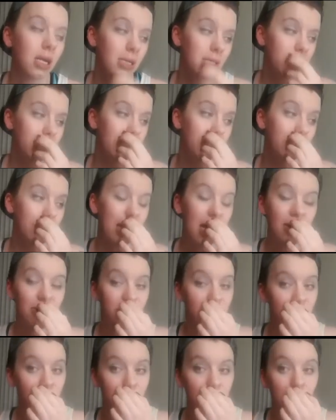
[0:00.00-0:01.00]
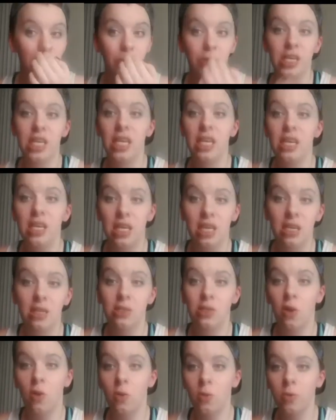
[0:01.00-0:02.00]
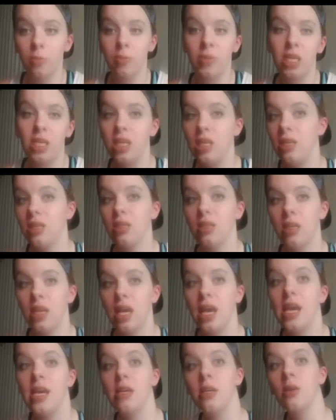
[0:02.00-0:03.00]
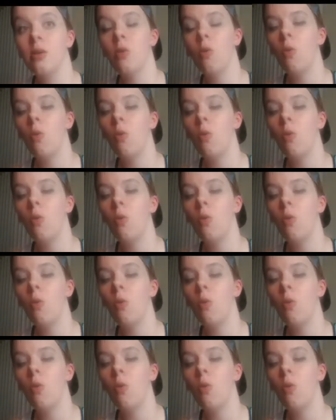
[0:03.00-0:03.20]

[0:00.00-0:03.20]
So that was really cool. He told me like